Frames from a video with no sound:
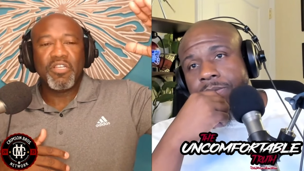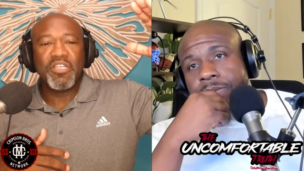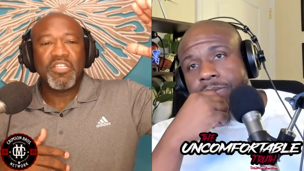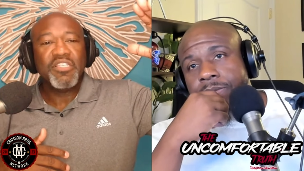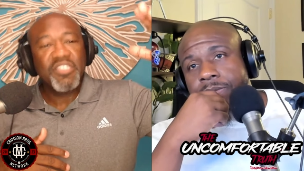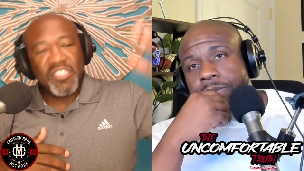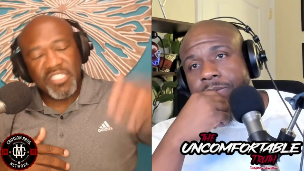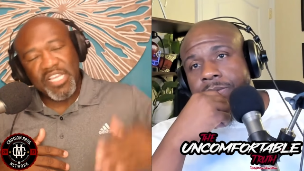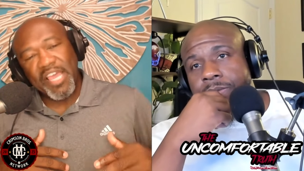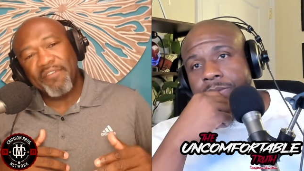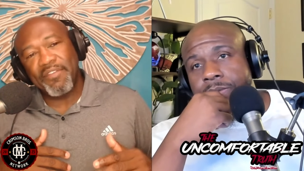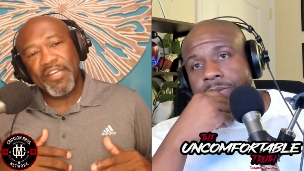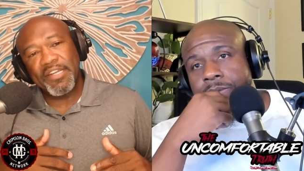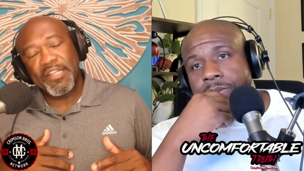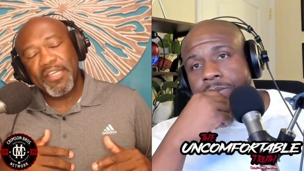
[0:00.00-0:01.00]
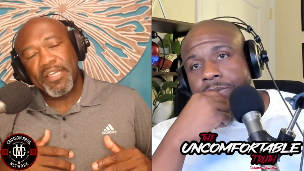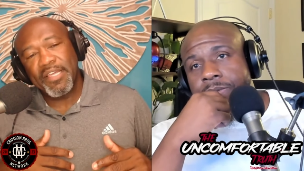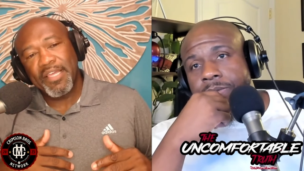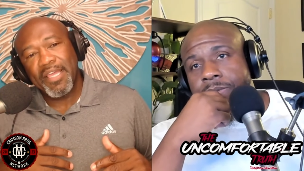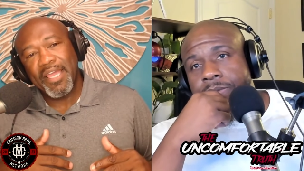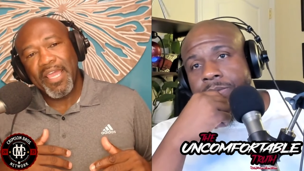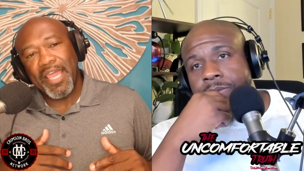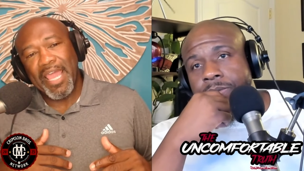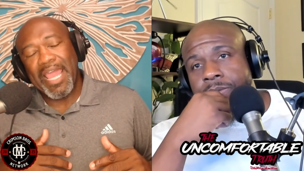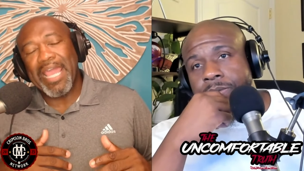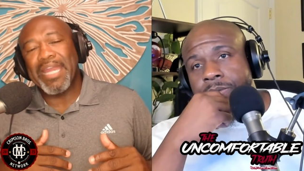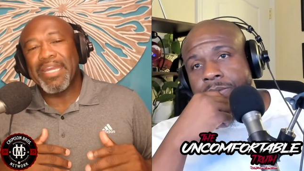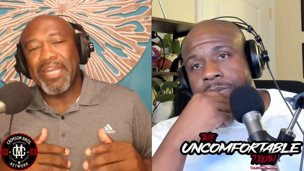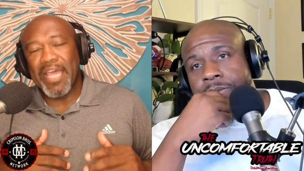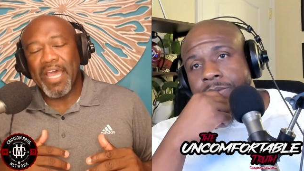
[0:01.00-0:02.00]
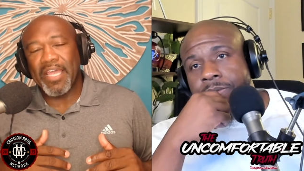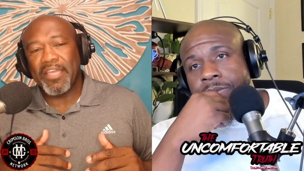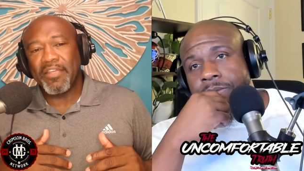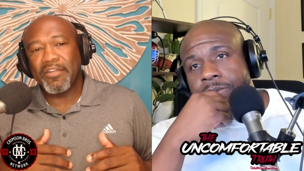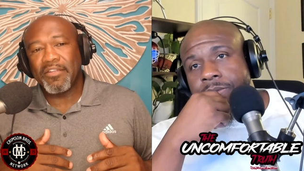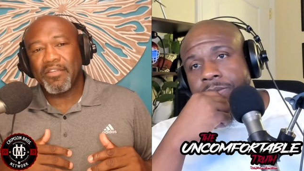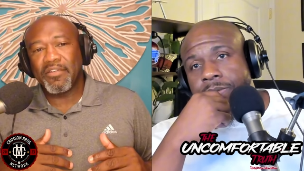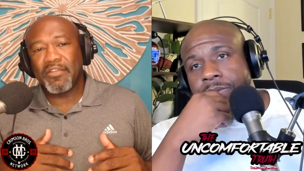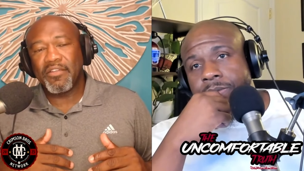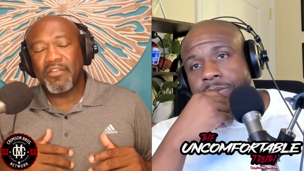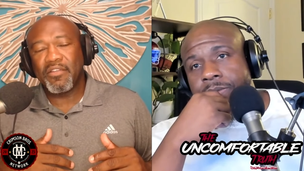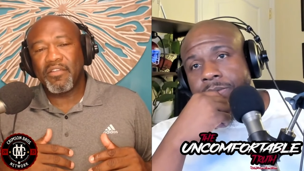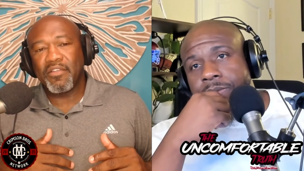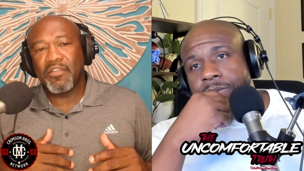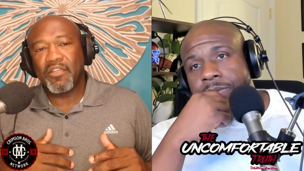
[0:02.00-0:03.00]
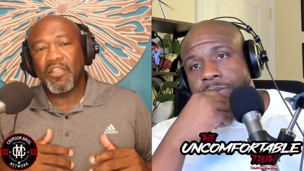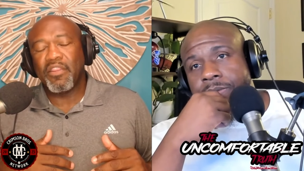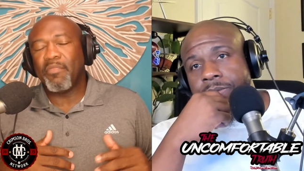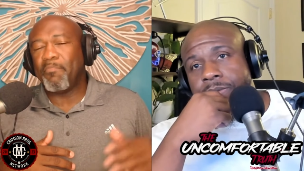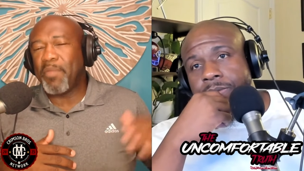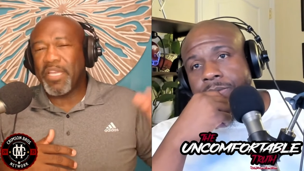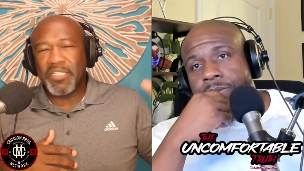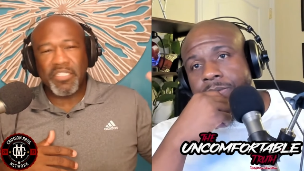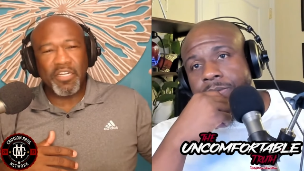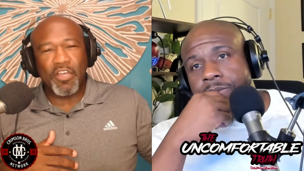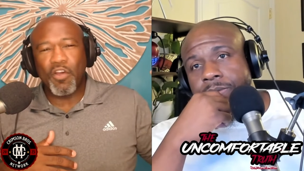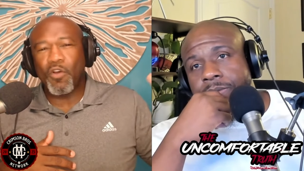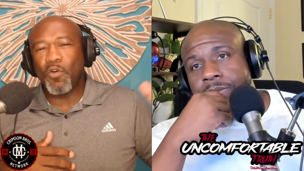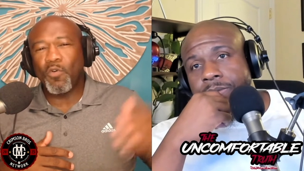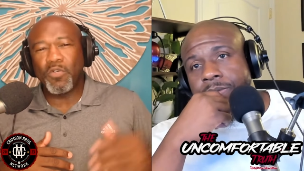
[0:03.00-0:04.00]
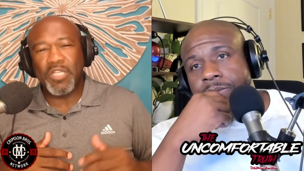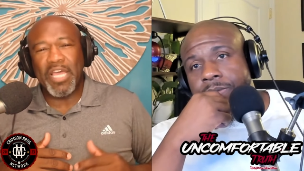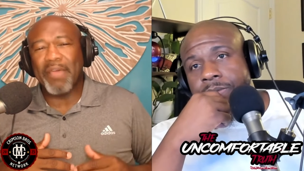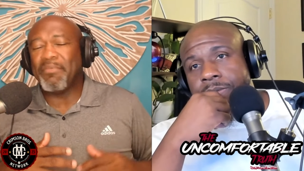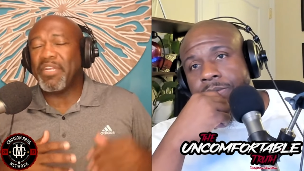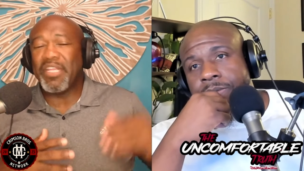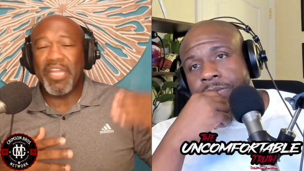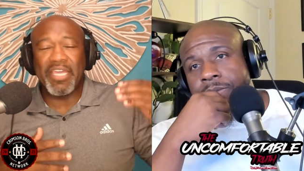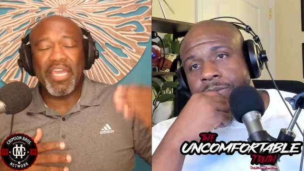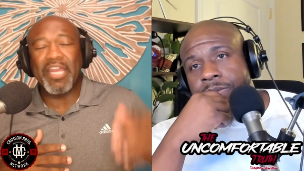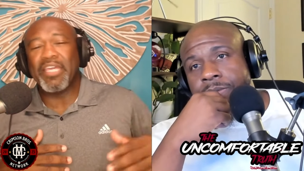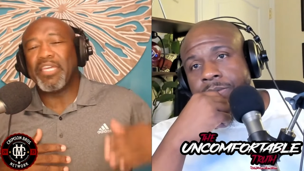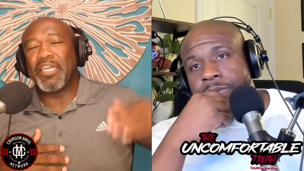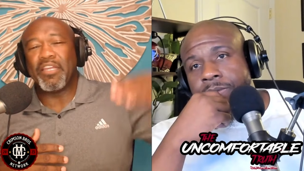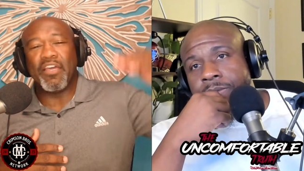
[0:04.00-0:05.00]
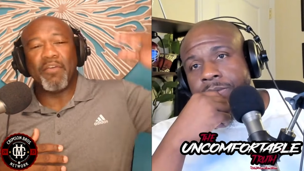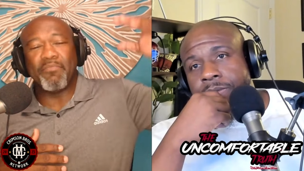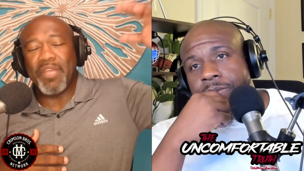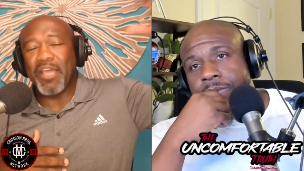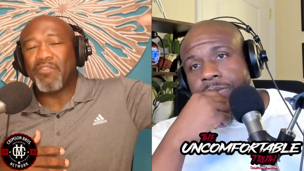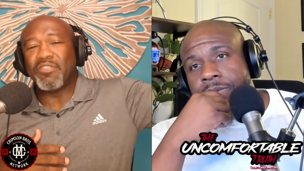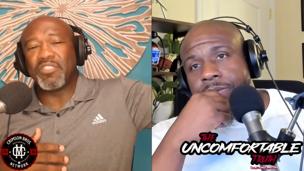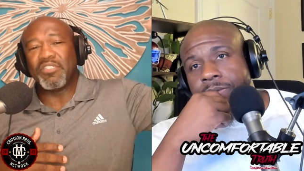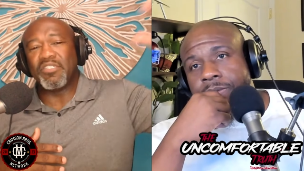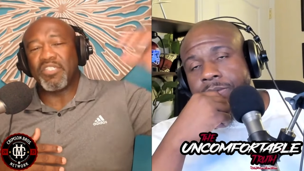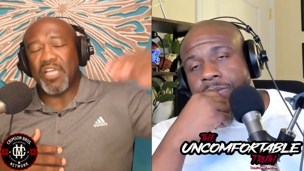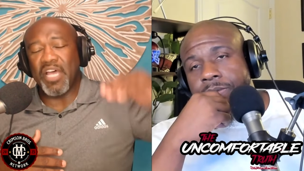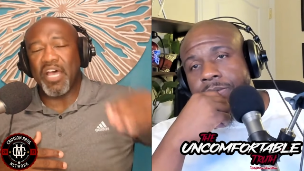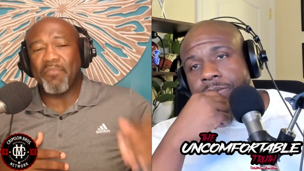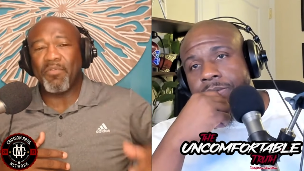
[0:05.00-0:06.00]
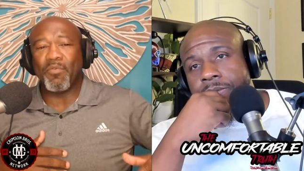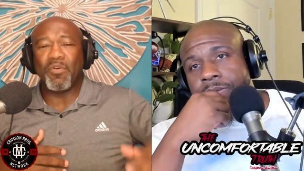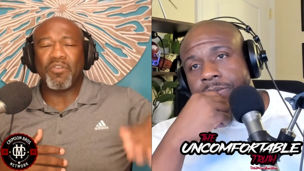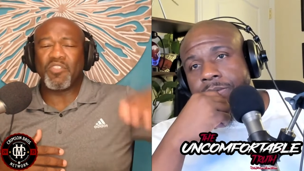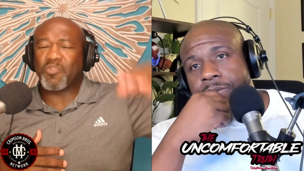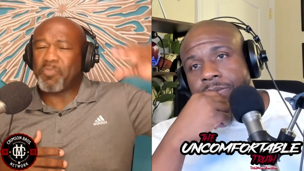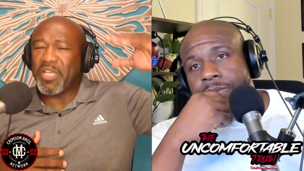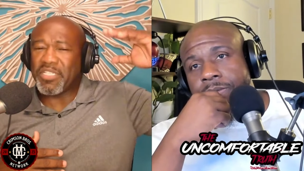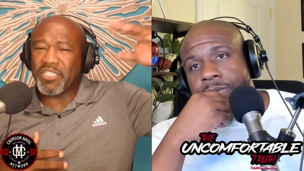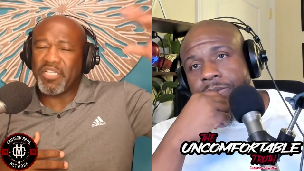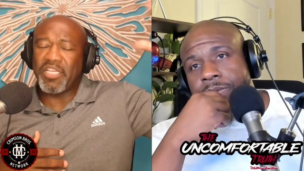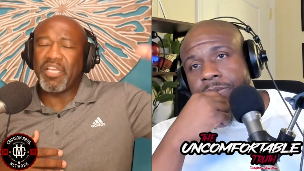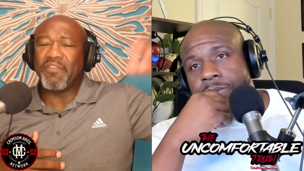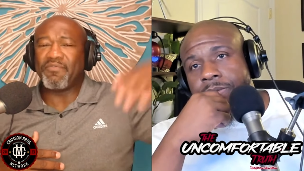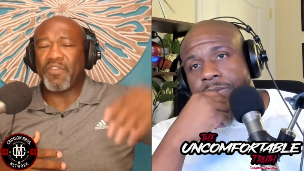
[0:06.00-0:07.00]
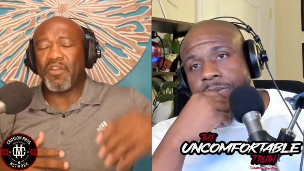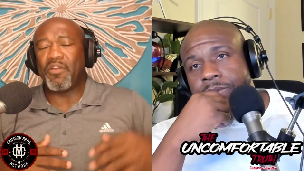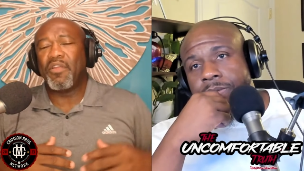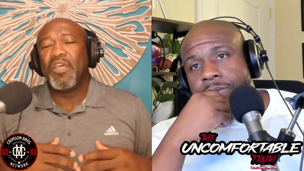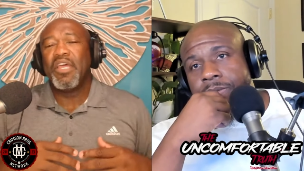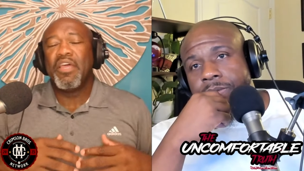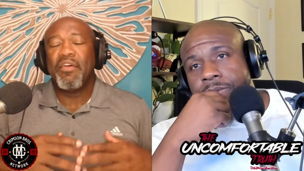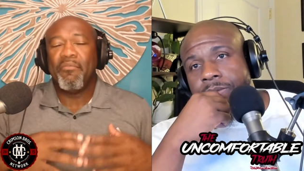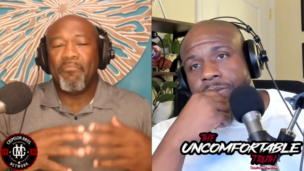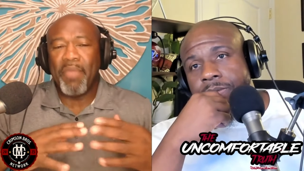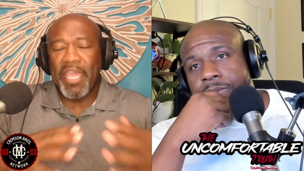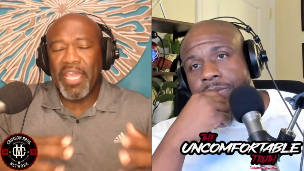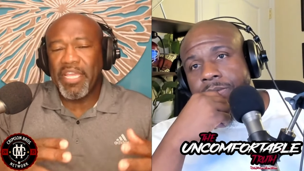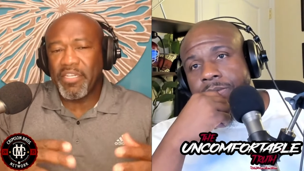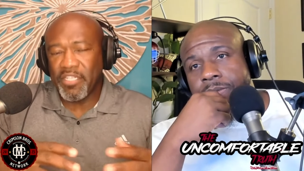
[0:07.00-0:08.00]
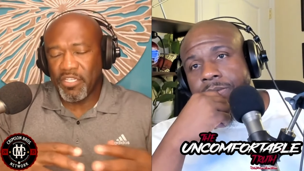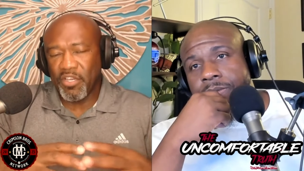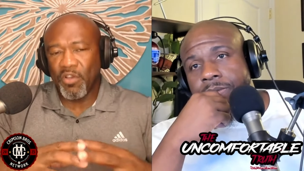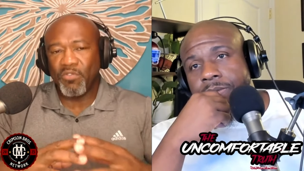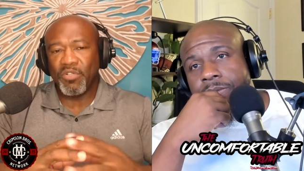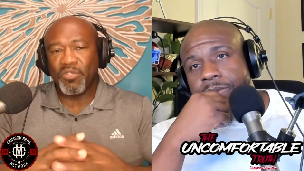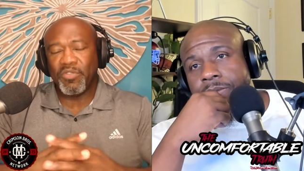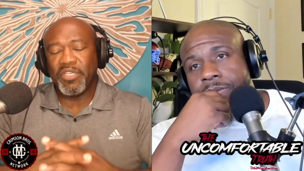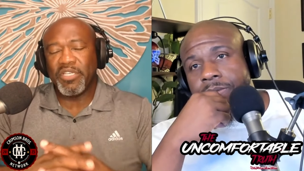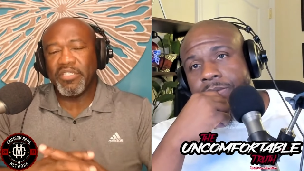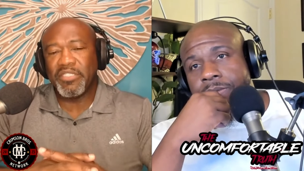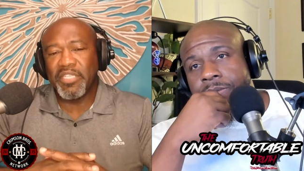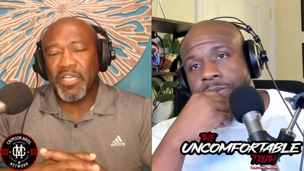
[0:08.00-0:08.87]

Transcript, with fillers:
Speaker 1: 7 at night, busy the whole time, and then they got to get up. Now it's a job or what, especially if they're made to go do these